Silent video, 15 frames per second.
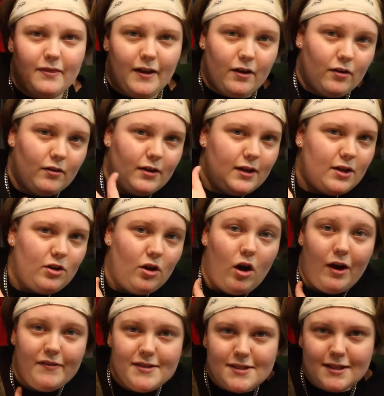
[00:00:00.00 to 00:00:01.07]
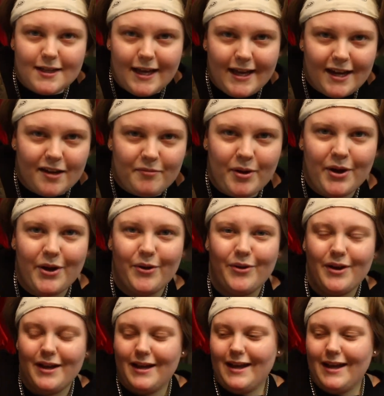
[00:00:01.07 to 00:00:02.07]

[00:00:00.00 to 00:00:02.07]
They're, you know, obviously camo,